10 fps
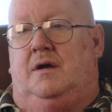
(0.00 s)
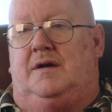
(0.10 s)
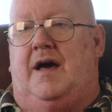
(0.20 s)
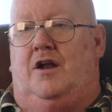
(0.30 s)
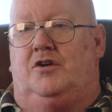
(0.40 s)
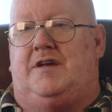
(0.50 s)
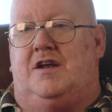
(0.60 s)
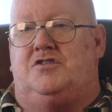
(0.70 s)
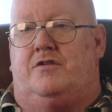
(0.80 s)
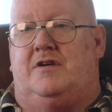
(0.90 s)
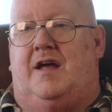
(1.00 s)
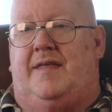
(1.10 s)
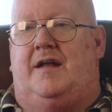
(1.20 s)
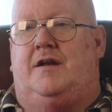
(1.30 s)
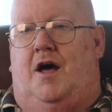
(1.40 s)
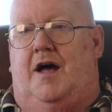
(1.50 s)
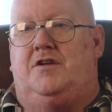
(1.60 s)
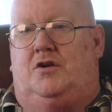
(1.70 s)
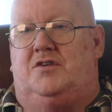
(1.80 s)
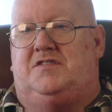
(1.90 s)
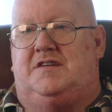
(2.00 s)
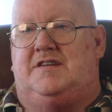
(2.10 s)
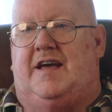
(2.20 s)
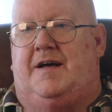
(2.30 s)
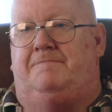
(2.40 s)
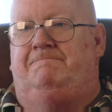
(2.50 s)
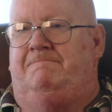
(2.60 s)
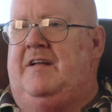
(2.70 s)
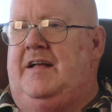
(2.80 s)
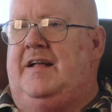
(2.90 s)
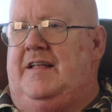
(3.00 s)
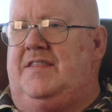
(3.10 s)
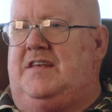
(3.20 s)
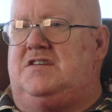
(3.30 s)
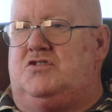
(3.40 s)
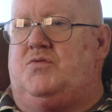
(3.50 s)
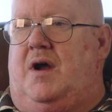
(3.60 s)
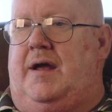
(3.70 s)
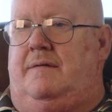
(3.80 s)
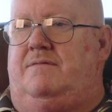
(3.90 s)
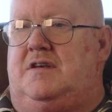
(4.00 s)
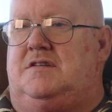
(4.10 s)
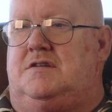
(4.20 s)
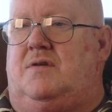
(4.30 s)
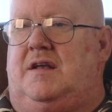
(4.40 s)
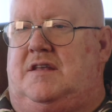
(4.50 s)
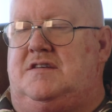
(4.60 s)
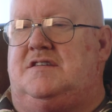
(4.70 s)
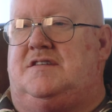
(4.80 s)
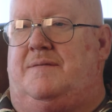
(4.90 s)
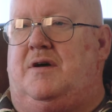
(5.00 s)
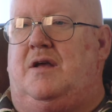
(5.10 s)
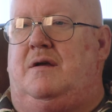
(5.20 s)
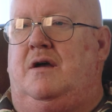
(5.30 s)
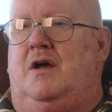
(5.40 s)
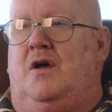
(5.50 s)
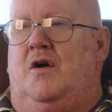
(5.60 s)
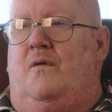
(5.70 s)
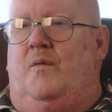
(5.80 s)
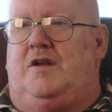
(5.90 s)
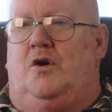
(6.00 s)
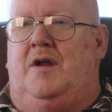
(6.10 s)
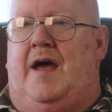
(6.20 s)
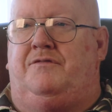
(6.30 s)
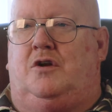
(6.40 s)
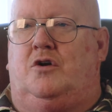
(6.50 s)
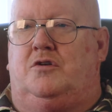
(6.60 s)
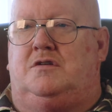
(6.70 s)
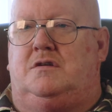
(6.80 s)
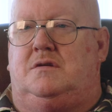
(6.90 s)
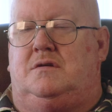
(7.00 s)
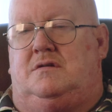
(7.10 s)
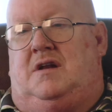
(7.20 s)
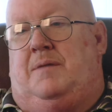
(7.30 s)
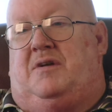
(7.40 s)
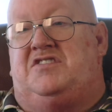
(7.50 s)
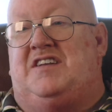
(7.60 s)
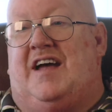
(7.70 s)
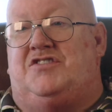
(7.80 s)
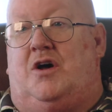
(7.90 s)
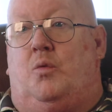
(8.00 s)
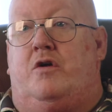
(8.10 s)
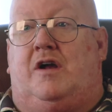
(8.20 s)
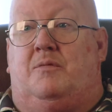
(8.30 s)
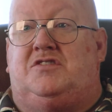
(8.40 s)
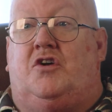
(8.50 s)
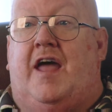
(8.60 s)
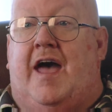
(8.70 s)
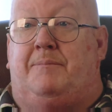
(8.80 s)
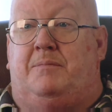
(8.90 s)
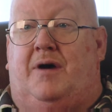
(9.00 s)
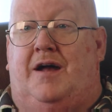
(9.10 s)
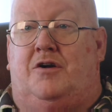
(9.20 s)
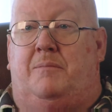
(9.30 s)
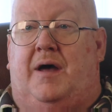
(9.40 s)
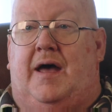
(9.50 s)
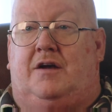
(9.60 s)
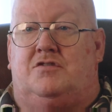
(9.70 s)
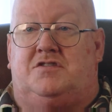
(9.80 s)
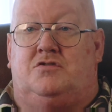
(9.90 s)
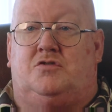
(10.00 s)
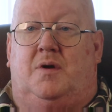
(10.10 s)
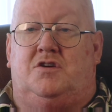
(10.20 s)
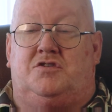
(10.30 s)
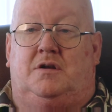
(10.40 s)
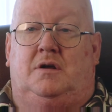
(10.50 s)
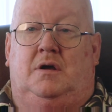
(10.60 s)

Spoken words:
kind of looked at each other and had that nod, you know, that says, yeah, this is right, this is right. This is somebody we don't have to go to sleepless nights on wondering what's going to happen behind our back or situation.